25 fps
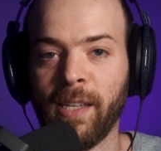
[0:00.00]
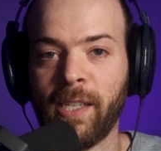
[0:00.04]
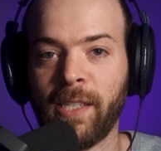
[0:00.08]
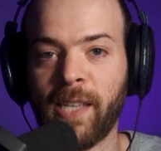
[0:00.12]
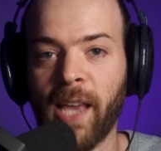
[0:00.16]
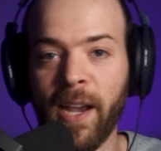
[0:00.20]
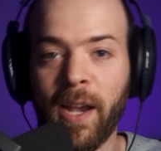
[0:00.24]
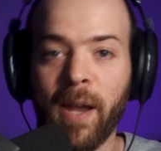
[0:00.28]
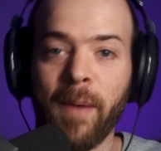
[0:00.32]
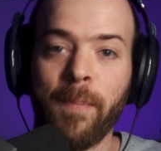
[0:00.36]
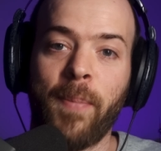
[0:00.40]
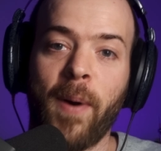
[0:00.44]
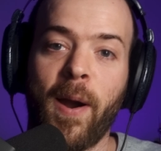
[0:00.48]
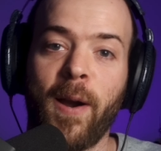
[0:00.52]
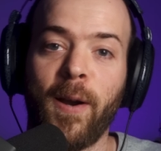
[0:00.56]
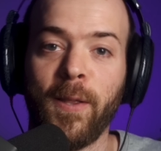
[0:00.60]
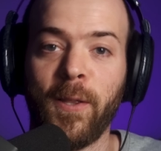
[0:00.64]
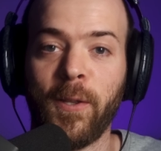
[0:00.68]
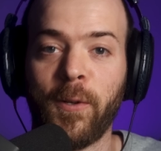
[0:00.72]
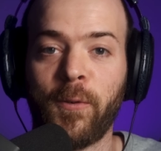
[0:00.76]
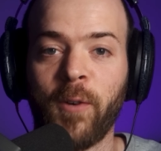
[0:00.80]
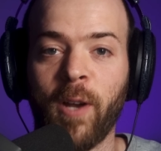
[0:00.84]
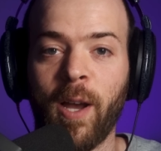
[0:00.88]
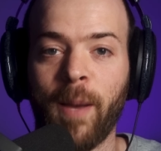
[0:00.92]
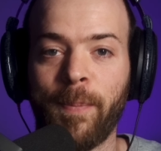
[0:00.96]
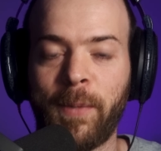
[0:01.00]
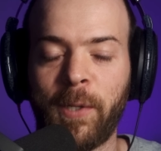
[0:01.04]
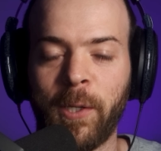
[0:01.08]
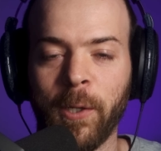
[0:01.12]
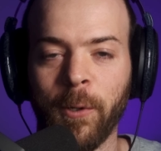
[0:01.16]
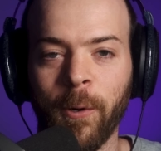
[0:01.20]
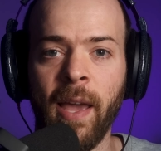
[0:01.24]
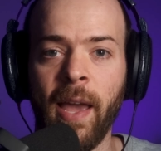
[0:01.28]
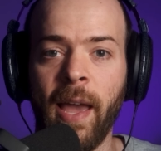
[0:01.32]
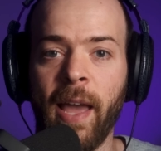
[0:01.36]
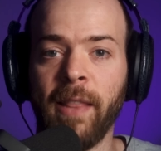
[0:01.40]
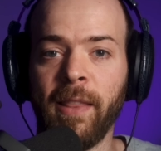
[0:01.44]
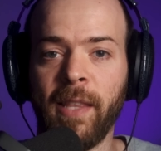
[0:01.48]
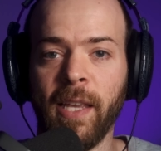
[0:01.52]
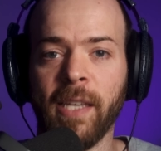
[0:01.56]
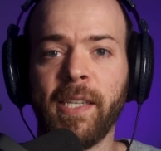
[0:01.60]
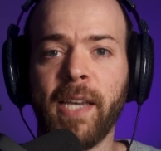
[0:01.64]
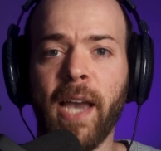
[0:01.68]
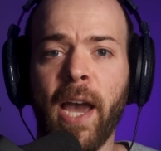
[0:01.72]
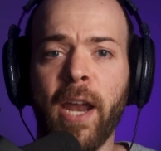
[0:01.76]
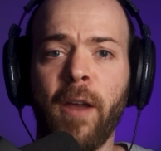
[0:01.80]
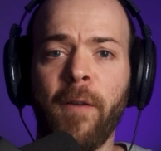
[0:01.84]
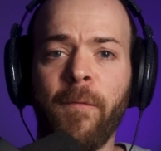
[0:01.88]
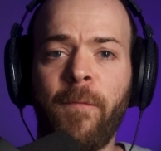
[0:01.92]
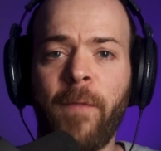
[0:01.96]
second part of the drop too. And this
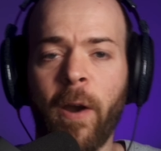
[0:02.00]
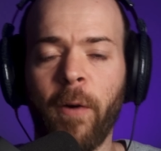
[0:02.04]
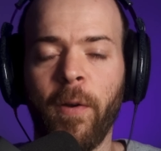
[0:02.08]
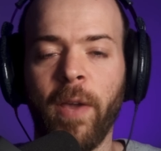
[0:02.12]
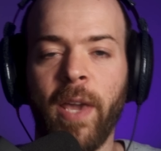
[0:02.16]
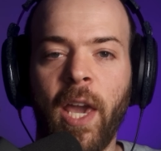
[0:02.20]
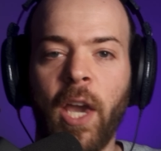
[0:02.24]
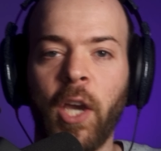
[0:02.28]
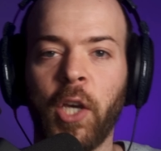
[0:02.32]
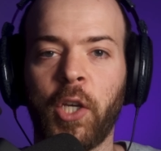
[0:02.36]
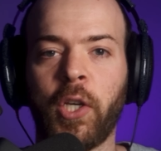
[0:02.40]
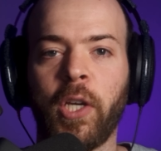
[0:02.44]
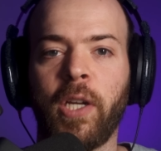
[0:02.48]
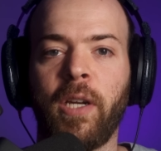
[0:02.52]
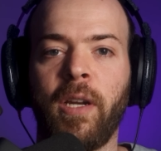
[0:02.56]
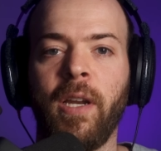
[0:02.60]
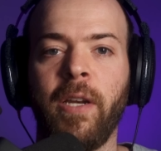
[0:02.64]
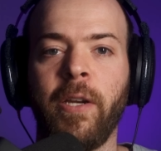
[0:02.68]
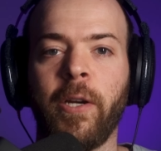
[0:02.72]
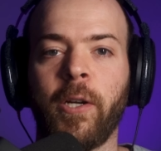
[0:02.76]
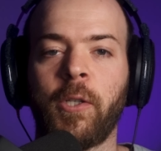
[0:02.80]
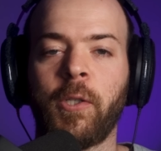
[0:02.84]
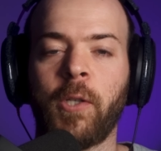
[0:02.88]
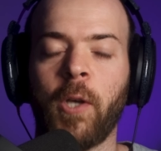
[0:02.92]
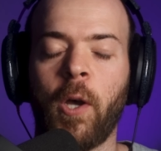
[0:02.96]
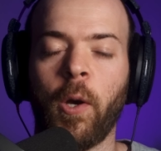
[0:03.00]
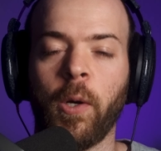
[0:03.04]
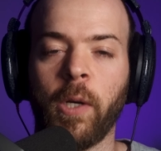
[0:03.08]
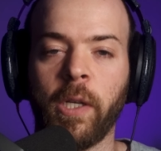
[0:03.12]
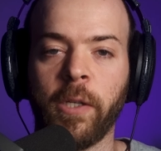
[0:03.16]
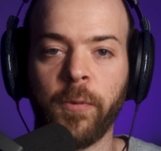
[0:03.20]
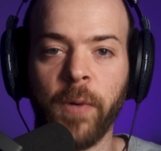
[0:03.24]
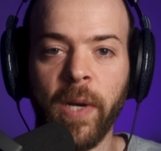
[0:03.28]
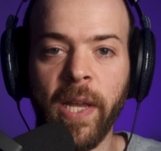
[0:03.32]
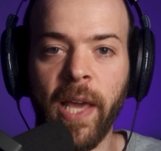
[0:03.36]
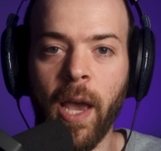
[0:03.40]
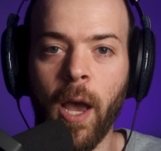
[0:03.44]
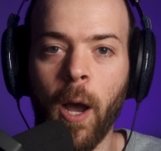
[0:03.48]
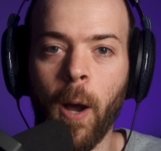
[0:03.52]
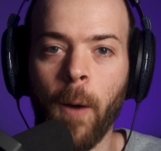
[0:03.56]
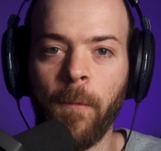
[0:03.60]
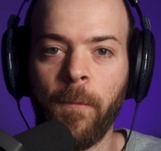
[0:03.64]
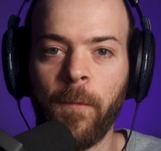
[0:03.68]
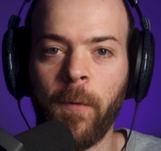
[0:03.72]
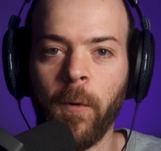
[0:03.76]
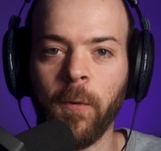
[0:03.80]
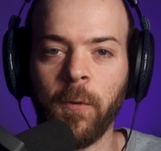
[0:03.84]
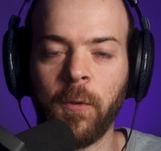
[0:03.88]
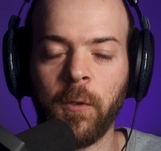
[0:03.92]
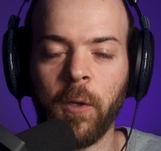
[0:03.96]
kind of variation in your song is really
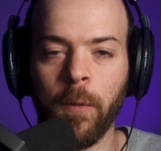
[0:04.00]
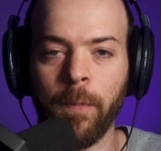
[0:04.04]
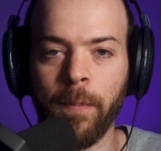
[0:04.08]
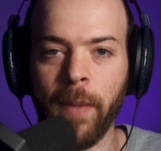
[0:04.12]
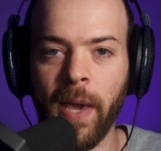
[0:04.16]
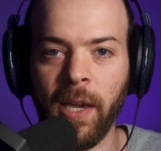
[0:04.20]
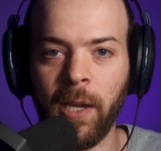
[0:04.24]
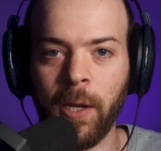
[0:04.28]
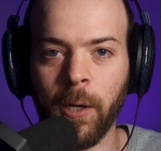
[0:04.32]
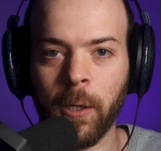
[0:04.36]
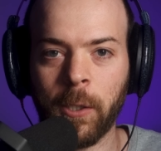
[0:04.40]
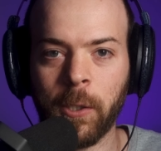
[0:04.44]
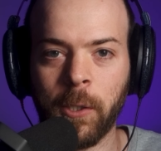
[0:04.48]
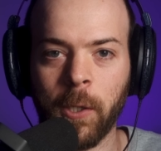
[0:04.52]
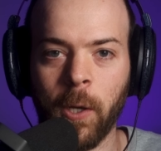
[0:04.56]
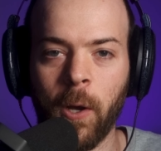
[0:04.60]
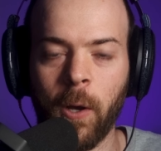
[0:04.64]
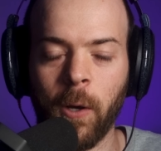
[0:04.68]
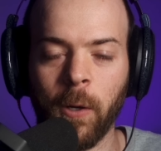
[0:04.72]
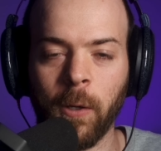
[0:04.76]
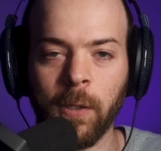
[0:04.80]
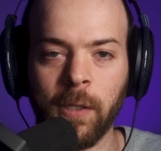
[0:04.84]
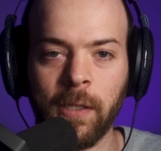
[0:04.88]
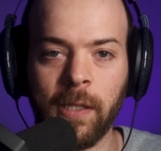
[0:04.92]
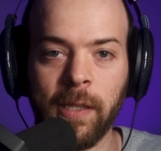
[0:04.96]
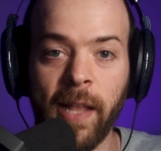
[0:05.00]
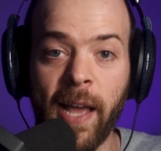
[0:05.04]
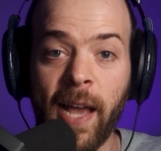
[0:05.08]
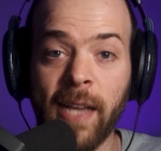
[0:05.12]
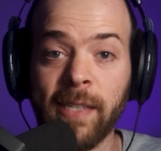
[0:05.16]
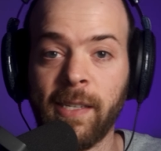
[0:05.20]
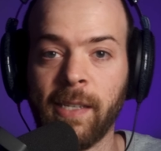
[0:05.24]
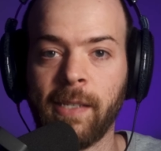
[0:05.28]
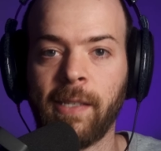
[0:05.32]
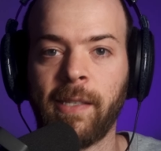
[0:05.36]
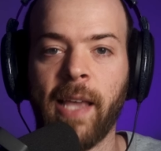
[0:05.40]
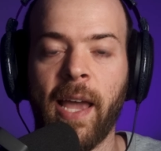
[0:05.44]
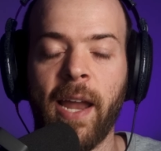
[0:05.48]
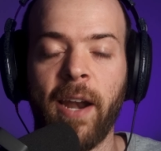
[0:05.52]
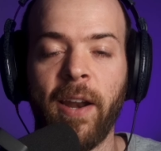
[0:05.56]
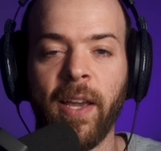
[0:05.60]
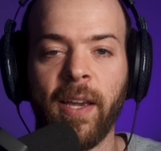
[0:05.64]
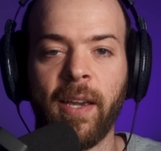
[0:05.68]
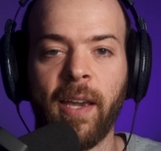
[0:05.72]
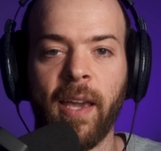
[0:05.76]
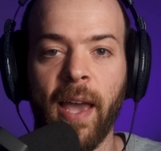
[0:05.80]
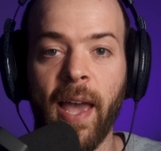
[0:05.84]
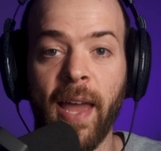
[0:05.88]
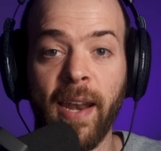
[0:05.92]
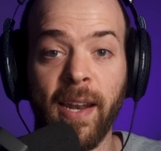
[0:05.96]
helpful to make your songs less
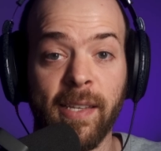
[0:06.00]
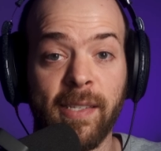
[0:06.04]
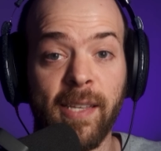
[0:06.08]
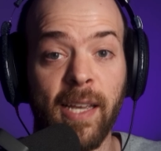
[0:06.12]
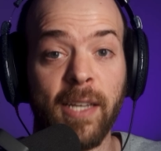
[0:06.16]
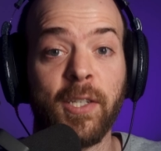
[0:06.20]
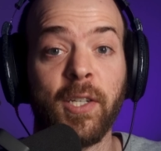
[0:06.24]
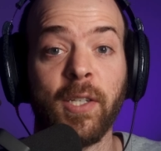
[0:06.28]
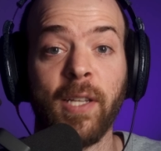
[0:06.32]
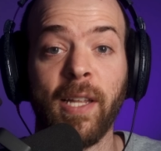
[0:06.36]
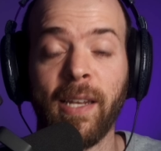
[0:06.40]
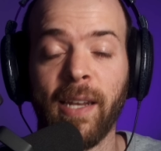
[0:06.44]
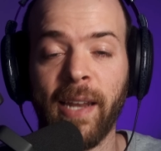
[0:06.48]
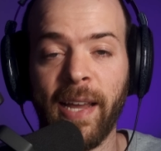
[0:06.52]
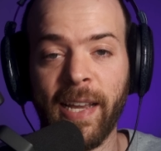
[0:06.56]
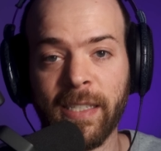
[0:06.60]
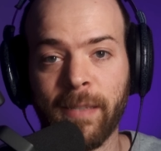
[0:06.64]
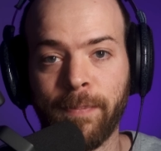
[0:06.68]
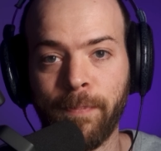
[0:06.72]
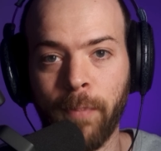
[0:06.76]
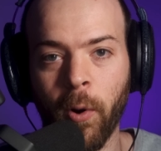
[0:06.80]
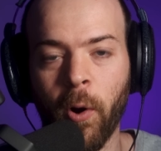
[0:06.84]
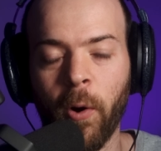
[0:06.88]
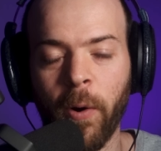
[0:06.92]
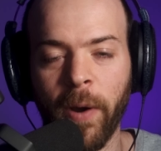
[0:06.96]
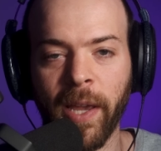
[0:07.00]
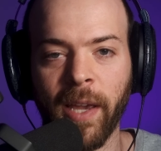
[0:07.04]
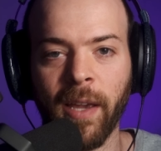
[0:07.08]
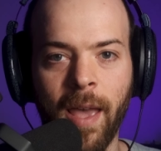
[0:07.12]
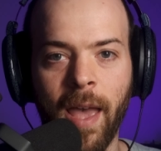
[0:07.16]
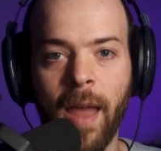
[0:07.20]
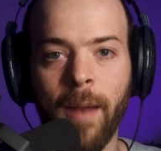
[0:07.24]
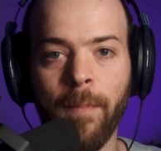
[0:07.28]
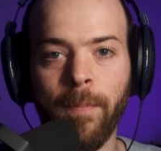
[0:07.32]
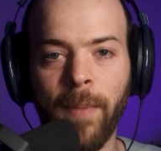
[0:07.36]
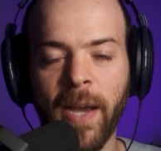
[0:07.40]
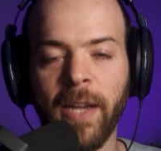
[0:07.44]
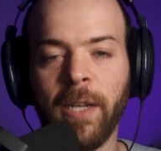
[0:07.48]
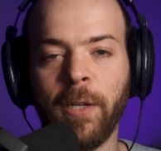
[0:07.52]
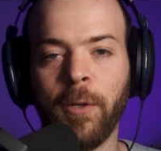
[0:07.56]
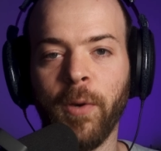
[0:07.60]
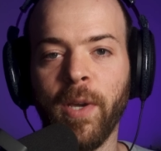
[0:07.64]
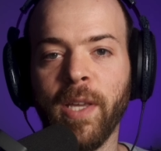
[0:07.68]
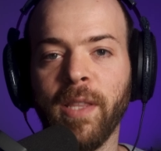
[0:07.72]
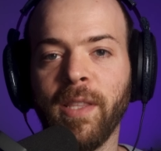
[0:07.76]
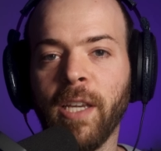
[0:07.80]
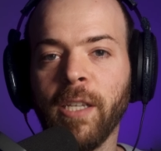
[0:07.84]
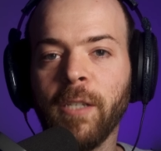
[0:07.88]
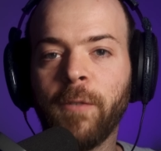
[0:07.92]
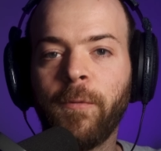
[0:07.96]
static and essentially less boring. And by
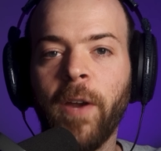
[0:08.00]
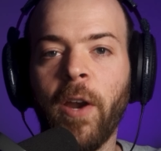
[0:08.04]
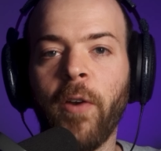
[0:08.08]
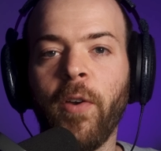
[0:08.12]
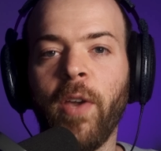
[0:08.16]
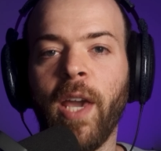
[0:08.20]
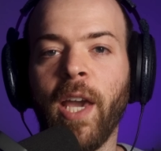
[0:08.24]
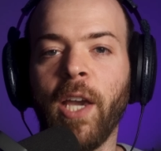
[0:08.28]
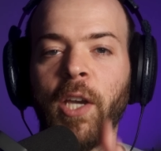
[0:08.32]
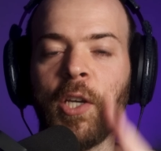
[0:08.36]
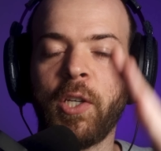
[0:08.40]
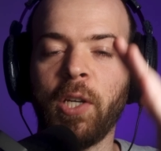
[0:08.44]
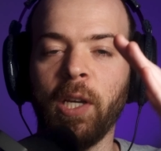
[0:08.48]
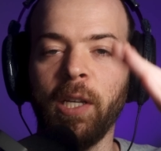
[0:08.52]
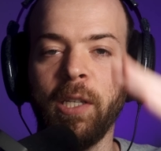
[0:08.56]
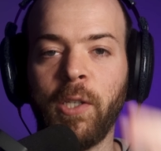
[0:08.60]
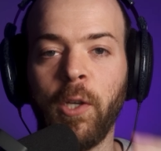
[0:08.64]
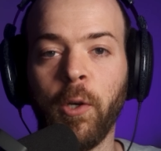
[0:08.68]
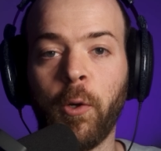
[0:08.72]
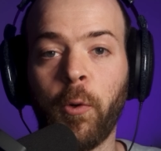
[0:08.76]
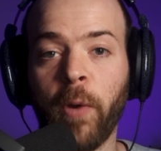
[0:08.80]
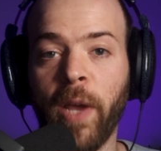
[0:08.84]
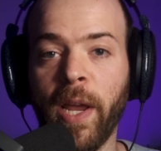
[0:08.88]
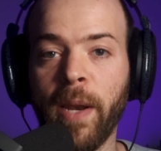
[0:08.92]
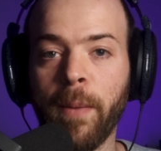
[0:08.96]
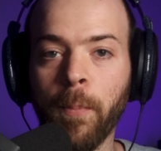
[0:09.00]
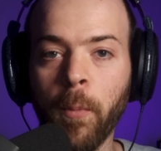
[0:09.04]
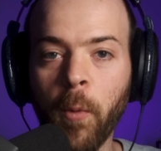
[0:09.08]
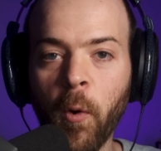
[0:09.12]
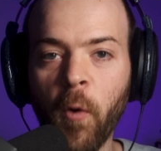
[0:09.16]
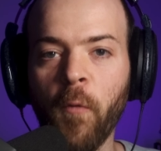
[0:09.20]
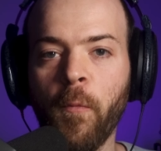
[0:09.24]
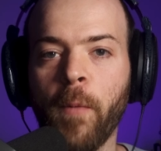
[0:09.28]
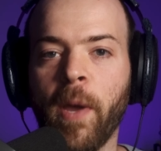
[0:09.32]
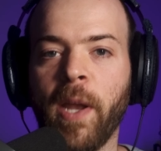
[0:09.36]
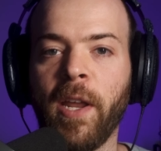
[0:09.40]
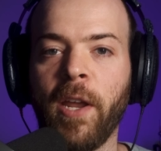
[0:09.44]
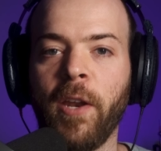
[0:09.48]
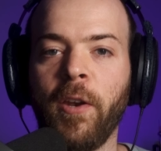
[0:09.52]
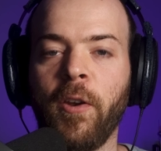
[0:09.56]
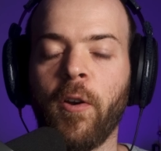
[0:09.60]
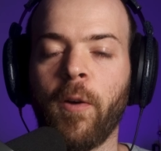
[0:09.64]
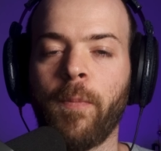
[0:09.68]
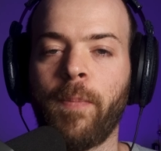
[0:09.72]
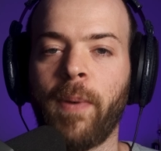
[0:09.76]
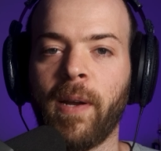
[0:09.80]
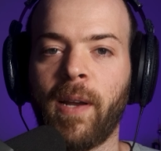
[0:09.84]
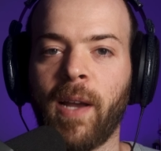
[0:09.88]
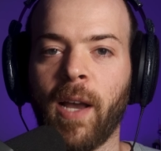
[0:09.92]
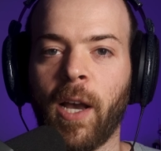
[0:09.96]
doing these variations, you create movement in your
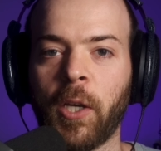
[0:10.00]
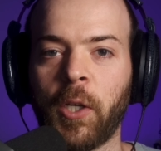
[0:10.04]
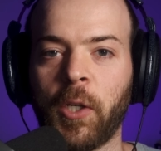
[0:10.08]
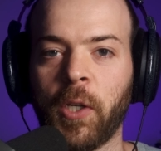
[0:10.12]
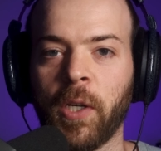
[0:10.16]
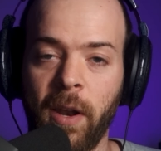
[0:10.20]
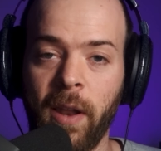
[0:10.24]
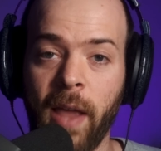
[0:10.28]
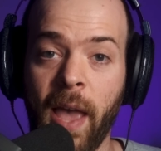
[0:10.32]
percussion.